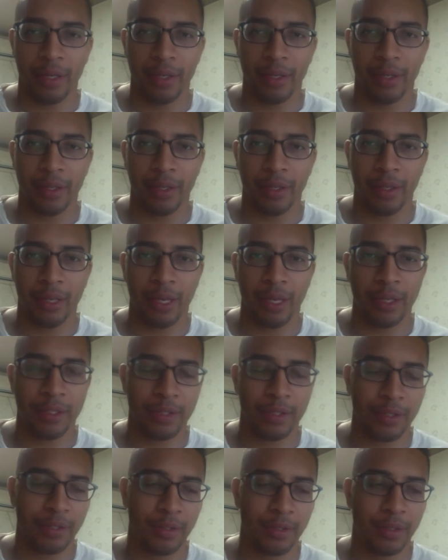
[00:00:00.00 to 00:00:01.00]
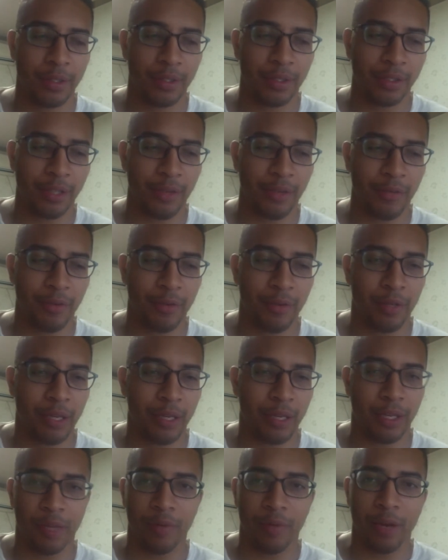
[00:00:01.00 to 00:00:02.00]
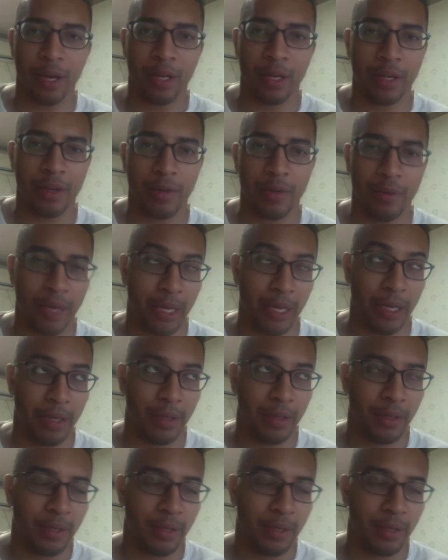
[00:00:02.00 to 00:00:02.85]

in Asia except for like Iraq and Kuwait.